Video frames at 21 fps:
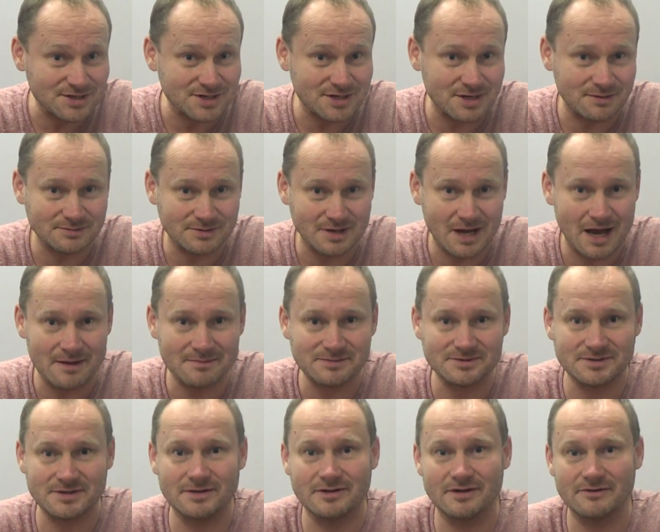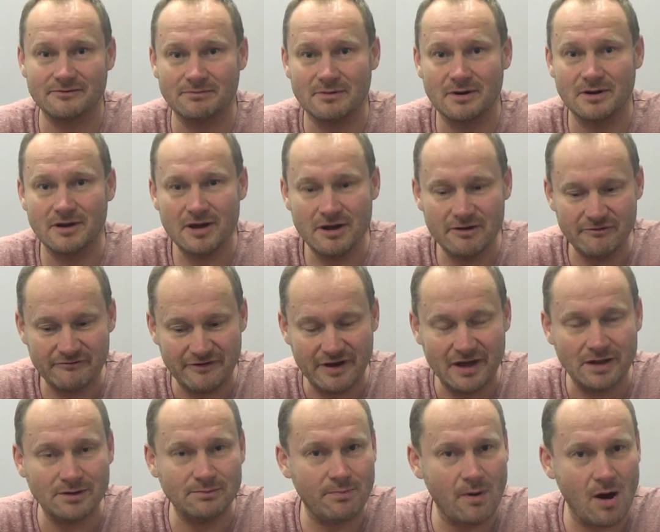sometimes in the
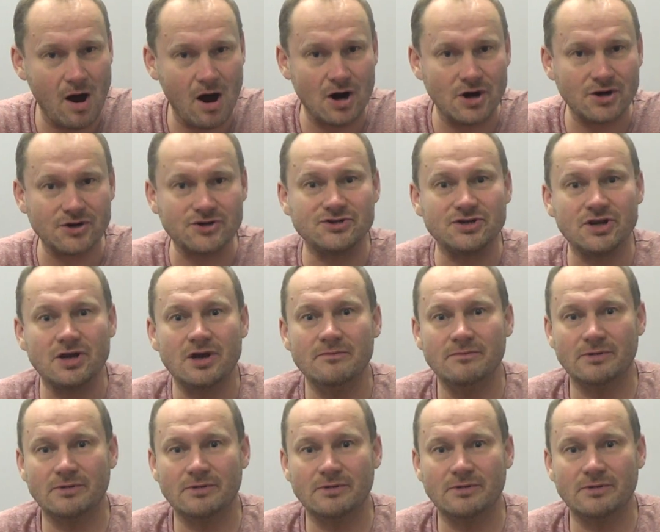van parks,